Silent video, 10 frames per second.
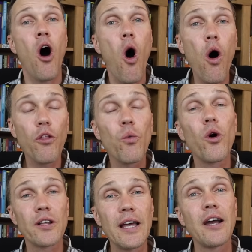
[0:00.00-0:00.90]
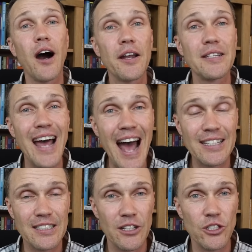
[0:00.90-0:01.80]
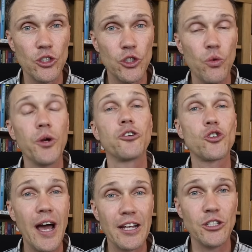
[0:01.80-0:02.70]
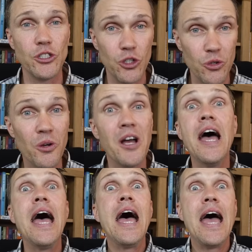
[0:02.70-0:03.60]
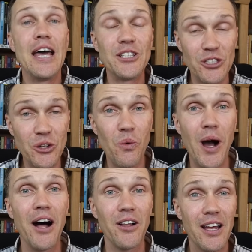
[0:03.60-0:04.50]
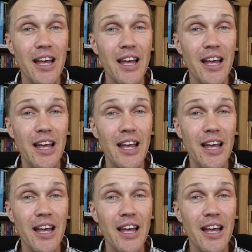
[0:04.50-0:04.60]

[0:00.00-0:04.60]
all the work that God has asked us to do, we are trying to do and to do well.